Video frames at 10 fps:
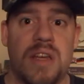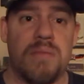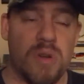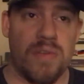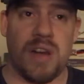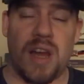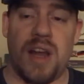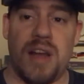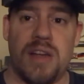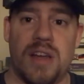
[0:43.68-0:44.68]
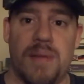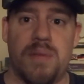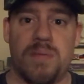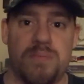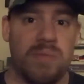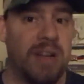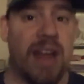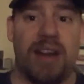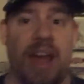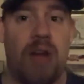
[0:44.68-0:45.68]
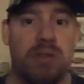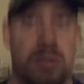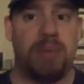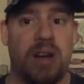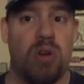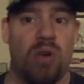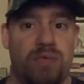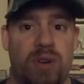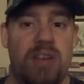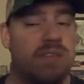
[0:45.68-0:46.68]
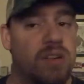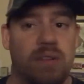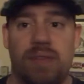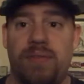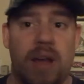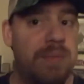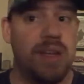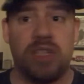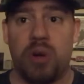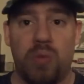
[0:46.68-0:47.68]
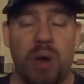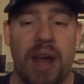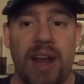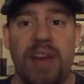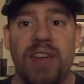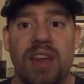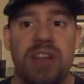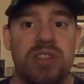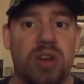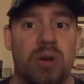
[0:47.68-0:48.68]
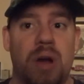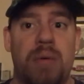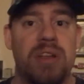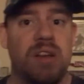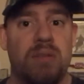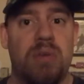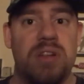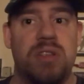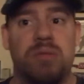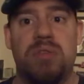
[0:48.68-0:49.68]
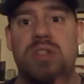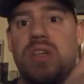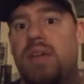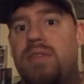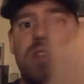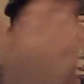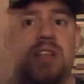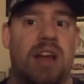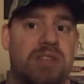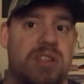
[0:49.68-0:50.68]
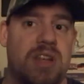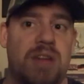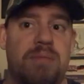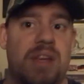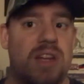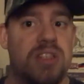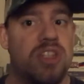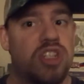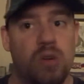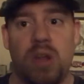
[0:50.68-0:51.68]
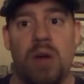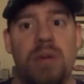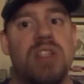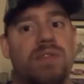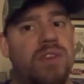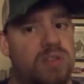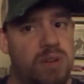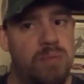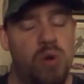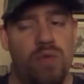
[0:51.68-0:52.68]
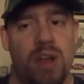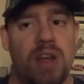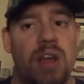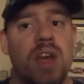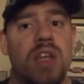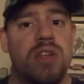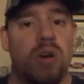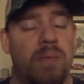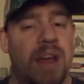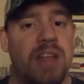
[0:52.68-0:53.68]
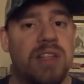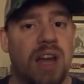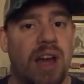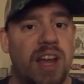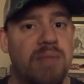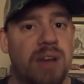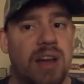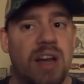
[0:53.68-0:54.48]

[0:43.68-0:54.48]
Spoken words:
moving on. I'm getting a house with my girlfriend literally 5 minutes away. So I want everyone to savor this entire set because the studio is officially moving. So by the time